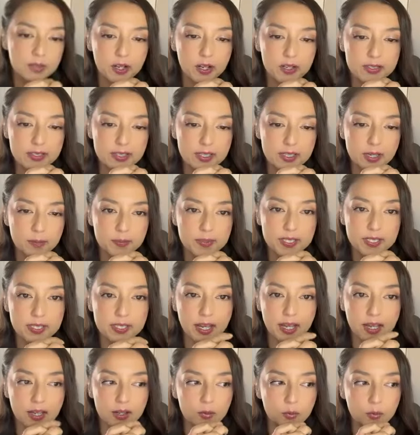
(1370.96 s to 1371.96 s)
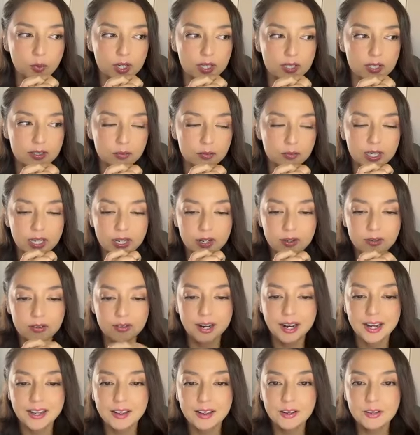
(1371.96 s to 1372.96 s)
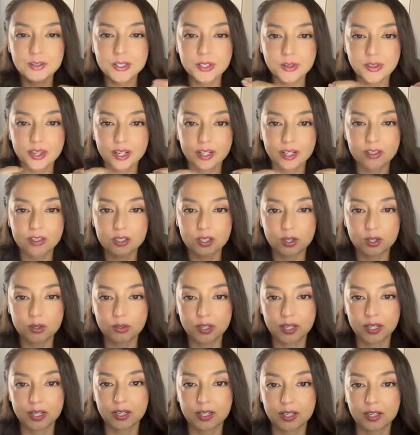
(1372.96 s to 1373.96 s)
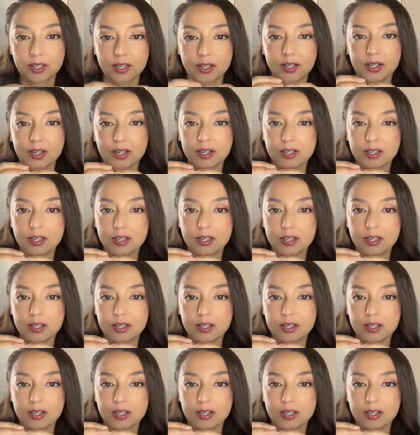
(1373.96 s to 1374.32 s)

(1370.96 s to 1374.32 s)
small steps I also think too, like